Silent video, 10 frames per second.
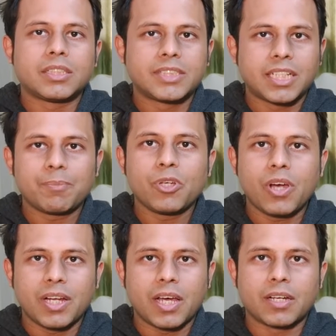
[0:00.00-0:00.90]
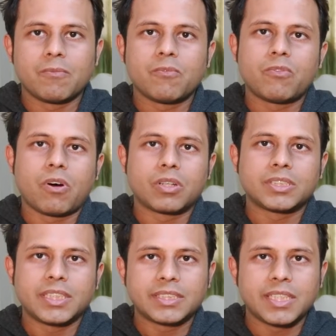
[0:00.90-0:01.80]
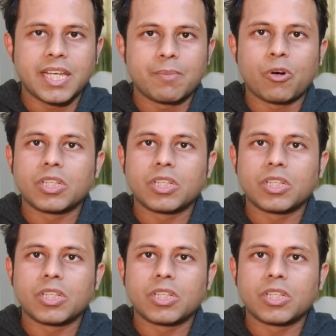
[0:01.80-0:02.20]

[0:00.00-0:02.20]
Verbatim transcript: set up your alarm for 6 a.m.